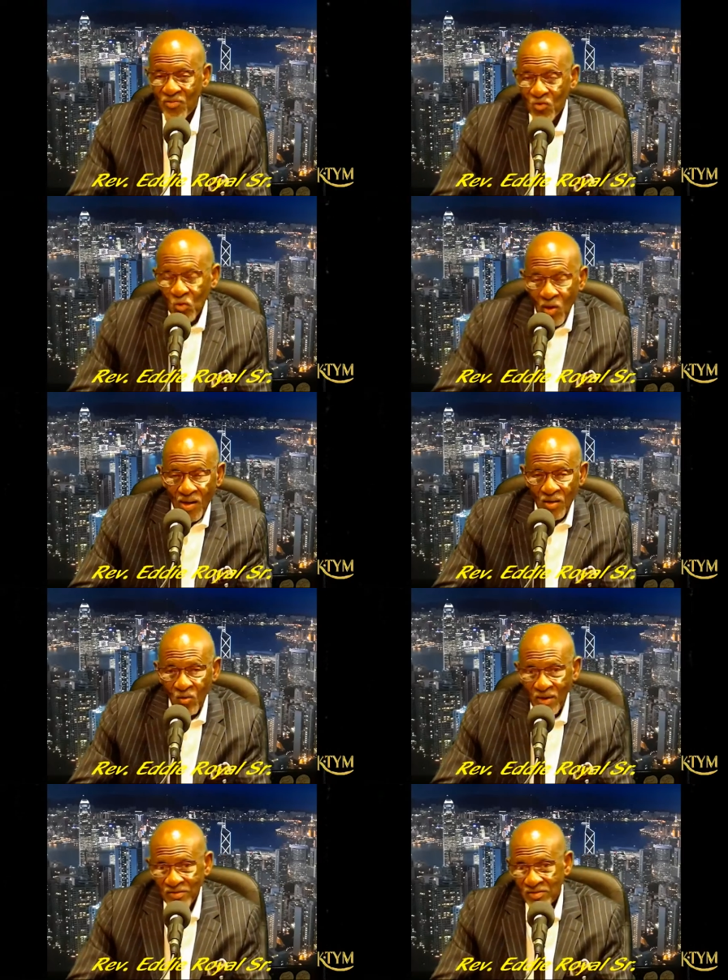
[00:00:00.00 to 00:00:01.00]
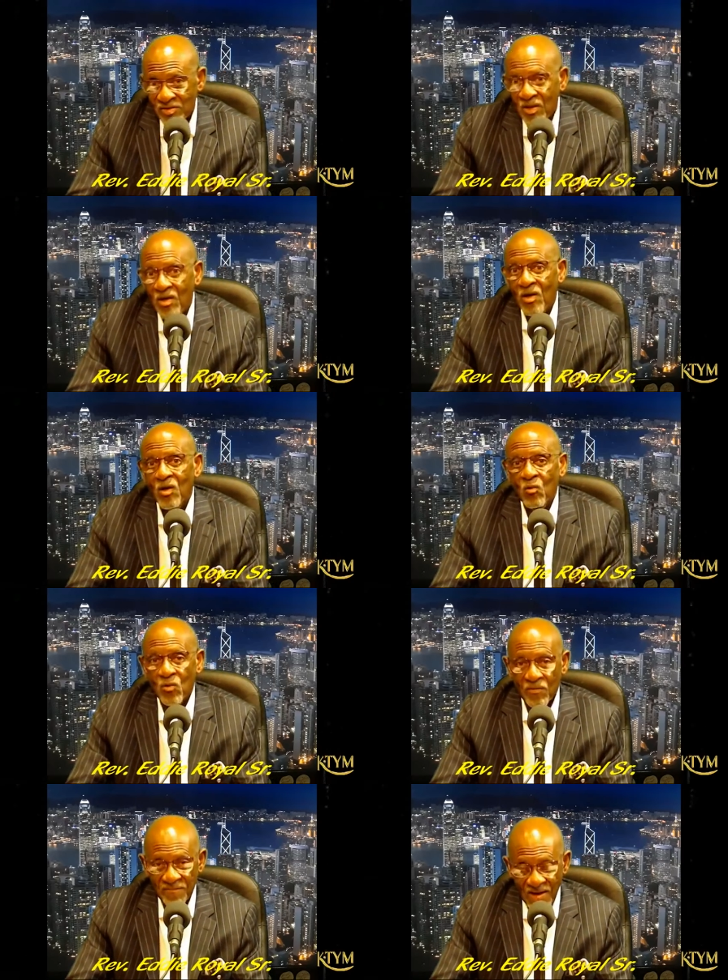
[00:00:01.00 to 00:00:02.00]
through a crisis,
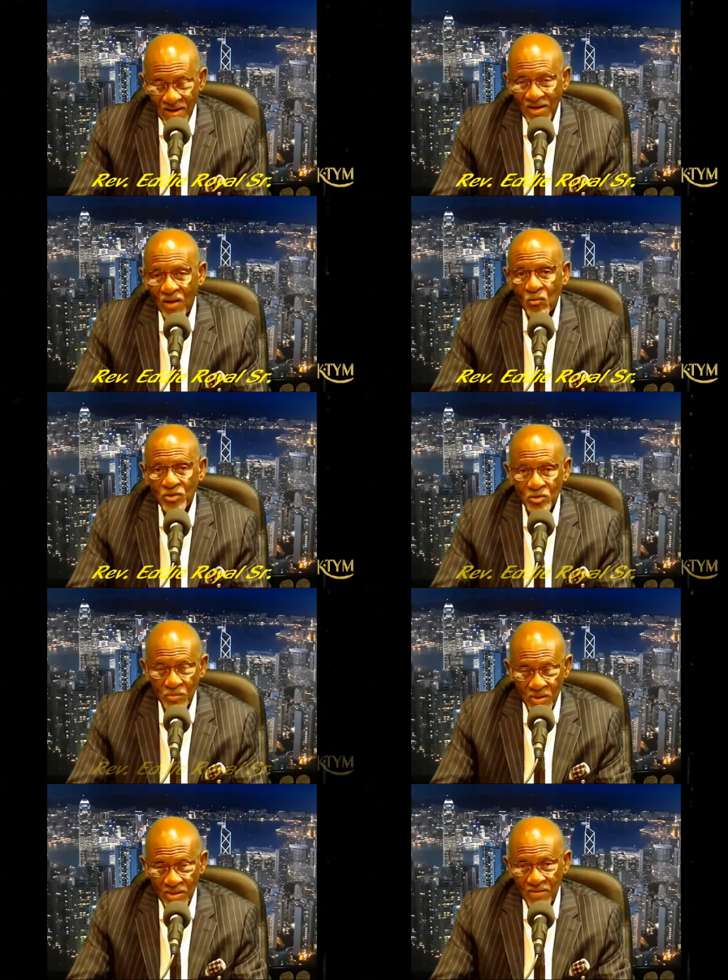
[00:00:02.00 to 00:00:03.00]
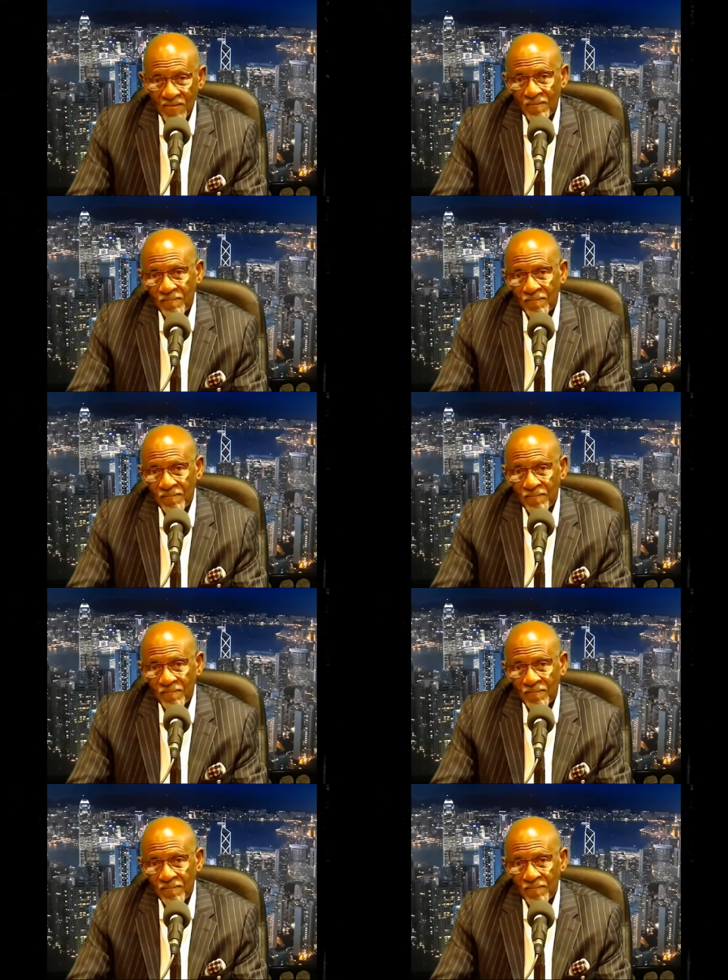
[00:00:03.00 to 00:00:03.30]
we'll find out what you believe.